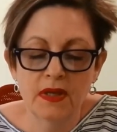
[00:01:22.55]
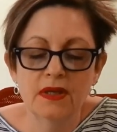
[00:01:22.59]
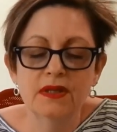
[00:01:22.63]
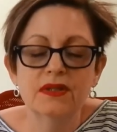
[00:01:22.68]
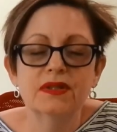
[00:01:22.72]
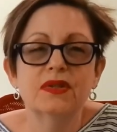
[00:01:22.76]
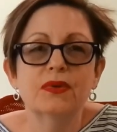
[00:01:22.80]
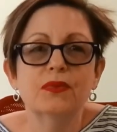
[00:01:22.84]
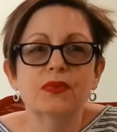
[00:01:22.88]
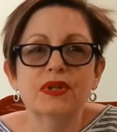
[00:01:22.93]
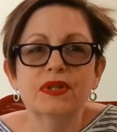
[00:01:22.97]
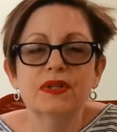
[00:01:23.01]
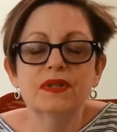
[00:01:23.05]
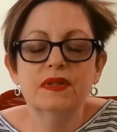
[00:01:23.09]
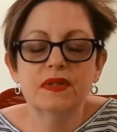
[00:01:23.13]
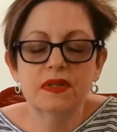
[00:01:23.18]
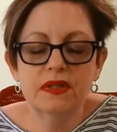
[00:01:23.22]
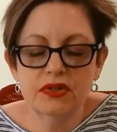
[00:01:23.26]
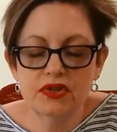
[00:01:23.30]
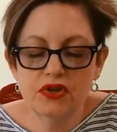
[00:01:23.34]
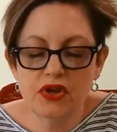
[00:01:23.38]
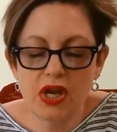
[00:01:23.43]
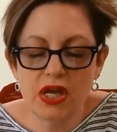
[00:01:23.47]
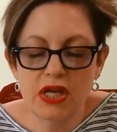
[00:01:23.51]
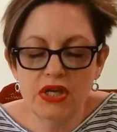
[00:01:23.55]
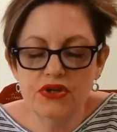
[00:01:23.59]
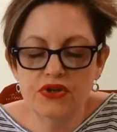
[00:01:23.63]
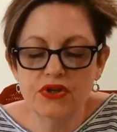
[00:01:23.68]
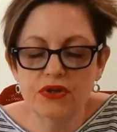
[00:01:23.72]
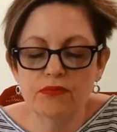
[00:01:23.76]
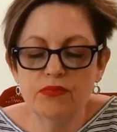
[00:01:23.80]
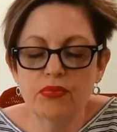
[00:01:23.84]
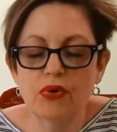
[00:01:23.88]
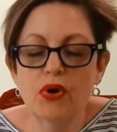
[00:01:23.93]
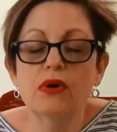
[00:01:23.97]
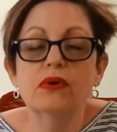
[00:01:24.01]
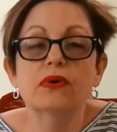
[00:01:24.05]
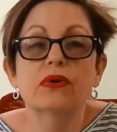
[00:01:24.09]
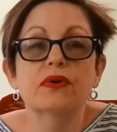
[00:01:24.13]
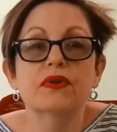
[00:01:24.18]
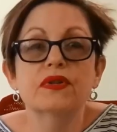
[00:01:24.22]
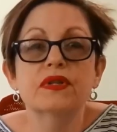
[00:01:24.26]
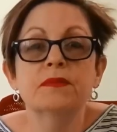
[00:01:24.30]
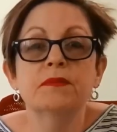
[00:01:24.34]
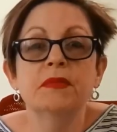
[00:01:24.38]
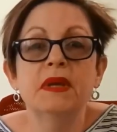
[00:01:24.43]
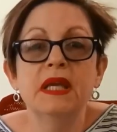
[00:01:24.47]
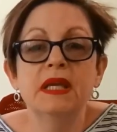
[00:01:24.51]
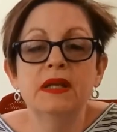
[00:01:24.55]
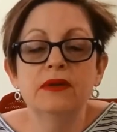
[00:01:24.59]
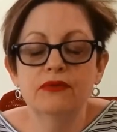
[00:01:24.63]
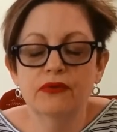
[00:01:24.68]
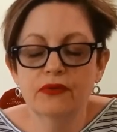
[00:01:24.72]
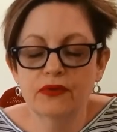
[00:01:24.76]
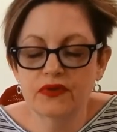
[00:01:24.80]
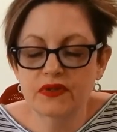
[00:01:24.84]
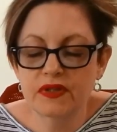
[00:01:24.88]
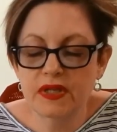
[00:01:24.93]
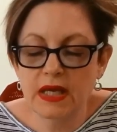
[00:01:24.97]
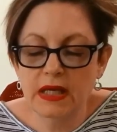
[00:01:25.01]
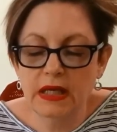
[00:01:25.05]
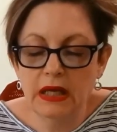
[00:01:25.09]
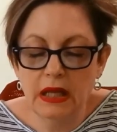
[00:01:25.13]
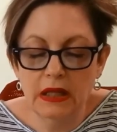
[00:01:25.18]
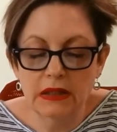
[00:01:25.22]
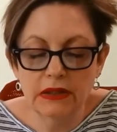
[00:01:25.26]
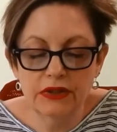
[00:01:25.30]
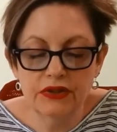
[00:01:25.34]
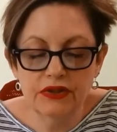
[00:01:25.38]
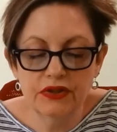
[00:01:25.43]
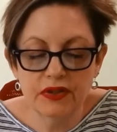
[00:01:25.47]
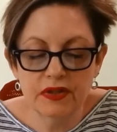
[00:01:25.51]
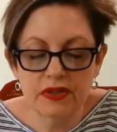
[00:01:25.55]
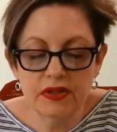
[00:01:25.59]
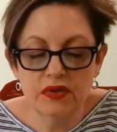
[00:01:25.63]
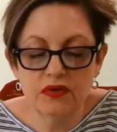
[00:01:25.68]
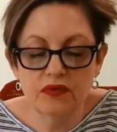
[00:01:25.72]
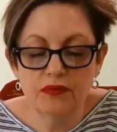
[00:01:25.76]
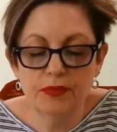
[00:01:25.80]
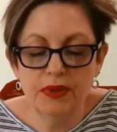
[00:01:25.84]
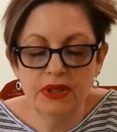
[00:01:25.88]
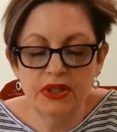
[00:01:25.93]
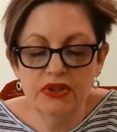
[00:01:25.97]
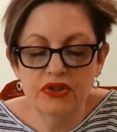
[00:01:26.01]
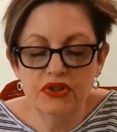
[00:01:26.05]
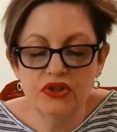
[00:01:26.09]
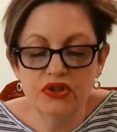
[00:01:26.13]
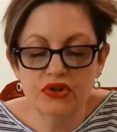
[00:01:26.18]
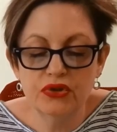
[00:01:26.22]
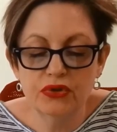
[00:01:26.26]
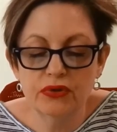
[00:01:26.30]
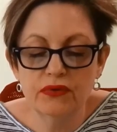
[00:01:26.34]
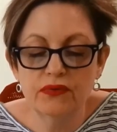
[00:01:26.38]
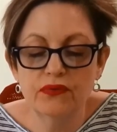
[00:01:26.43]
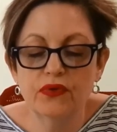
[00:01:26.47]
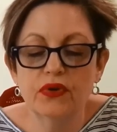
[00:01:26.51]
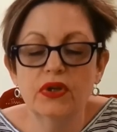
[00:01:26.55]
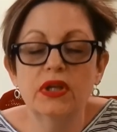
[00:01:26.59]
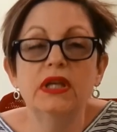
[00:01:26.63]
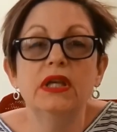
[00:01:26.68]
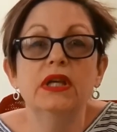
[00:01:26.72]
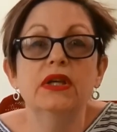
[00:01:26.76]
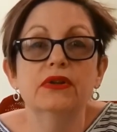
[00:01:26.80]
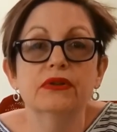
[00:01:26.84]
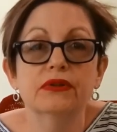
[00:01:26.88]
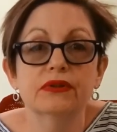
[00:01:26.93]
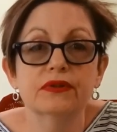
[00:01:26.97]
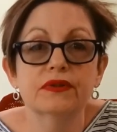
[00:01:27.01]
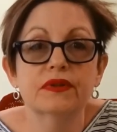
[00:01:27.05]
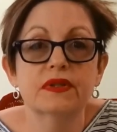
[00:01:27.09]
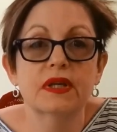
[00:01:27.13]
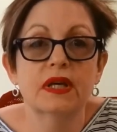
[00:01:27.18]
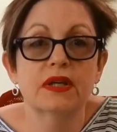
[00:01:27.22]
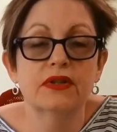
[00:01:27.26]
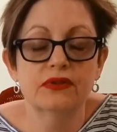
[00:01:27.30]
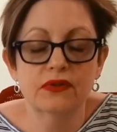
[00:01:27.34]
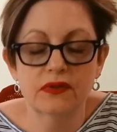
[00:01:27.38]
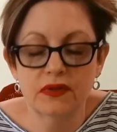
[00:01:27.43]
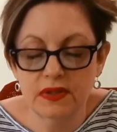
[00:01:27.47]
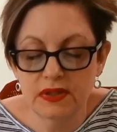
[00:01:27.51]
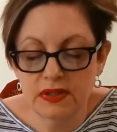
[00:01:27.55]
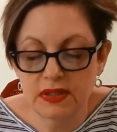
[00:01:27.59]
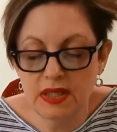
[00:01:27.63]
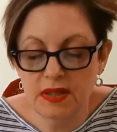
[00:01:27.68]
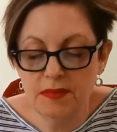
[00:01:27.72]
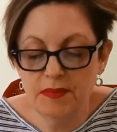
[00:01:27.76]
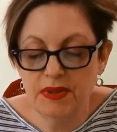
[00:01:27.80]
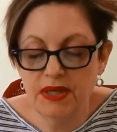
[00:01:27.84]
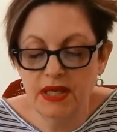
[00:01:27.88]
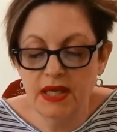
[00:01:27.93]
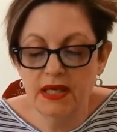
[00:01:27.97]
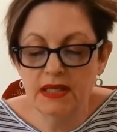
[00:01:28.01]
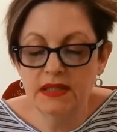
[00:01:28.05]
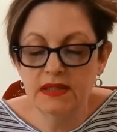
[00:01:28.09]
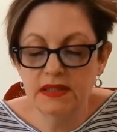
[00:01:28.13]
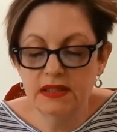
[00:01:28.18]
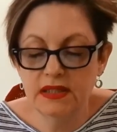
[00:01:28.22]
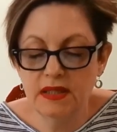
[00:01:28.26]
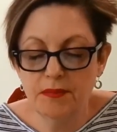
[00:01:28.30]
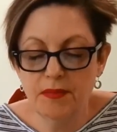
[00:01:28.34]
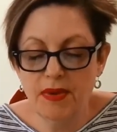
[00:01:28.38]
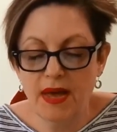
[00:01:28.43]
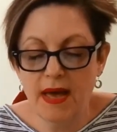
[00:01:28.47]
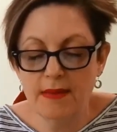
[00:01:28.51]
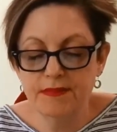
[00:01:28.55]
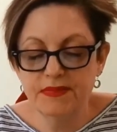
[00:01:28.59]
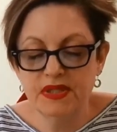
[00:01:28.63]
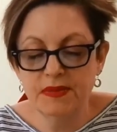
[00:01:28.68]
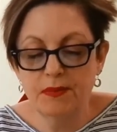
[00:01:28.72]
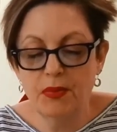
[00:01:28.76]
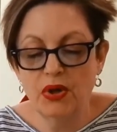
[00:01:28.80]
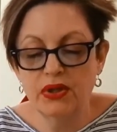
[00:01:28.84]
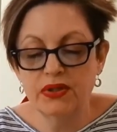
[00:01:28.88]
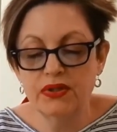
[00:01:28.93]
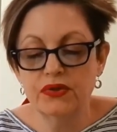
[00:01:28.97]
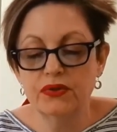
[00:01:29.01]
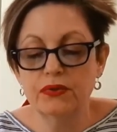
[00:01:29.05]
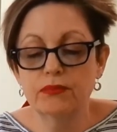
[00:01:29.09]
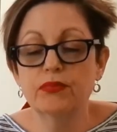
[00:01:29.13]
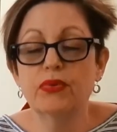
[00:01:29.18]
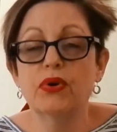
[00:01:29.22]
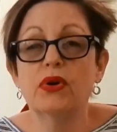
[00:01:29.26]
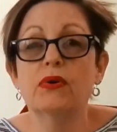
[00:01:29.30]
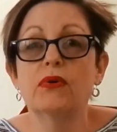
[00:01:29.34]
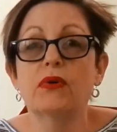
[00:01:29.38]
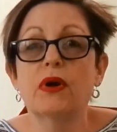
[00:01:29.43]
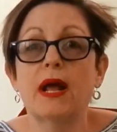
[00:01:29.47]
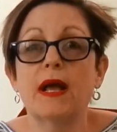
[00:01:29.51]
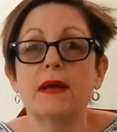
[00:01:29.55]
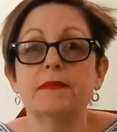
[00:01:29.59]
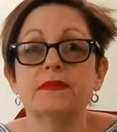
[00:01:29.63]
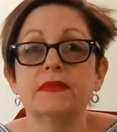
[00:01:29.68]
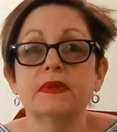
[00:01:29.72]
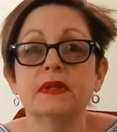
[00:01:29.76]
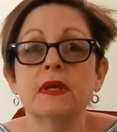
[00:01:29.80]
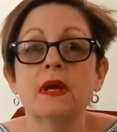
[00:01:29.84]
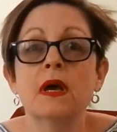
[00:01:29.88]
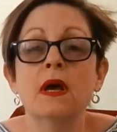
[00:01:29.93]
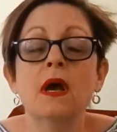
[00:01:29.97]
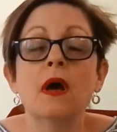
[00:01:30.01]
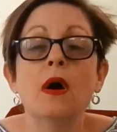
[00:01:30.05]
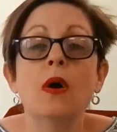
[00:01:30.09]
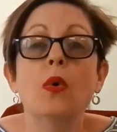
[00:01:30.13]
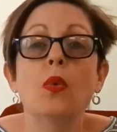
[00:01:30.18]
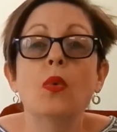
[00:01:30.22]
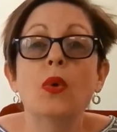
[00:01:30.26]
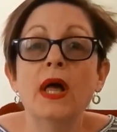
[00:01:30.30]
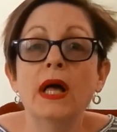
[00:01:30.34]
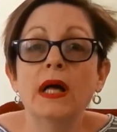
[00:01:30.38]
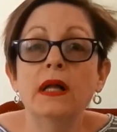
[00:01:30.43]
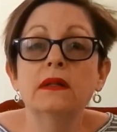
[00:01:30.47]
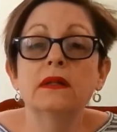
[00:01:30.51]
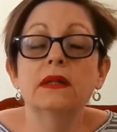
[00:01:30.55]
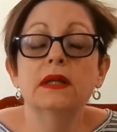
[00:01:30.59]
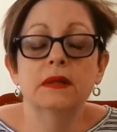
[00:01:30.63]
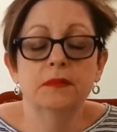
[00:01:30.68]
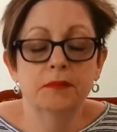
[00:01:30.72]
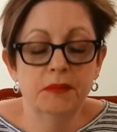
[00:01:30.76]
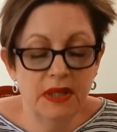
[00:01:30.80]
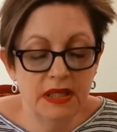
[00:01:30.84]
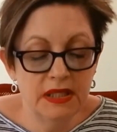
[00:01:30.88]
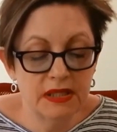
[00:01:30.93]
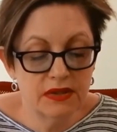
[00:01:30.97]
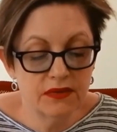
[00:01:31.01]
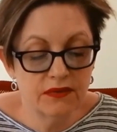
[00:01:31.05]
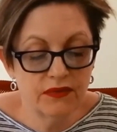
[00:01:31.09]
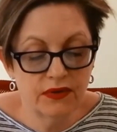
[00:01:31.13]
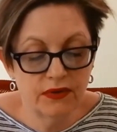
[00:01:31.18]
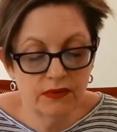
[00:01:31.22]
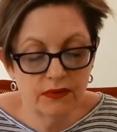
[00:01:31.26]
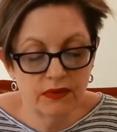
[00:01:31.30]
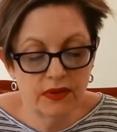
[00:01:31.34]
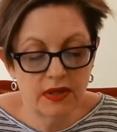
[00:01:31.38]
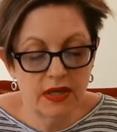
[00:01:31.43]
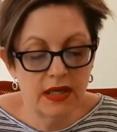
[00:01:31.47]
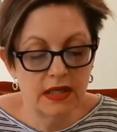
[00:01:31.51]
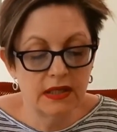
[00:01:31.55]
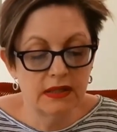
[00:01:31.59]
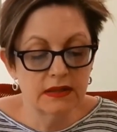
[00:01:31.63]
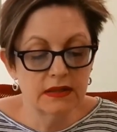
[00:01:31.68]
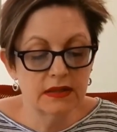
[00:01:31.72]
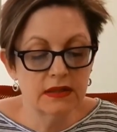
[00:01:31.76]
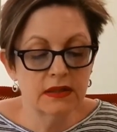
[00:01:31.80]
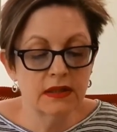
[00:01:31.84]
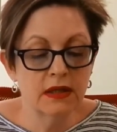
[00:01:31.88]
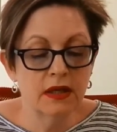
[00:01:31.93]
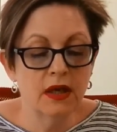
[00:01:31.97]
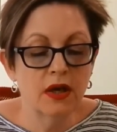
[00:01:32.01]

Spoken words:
So what does this change in brokers mean for psychologists who've been insured for years under the CPA-CPAP sponsored programs? Well, it means a few things.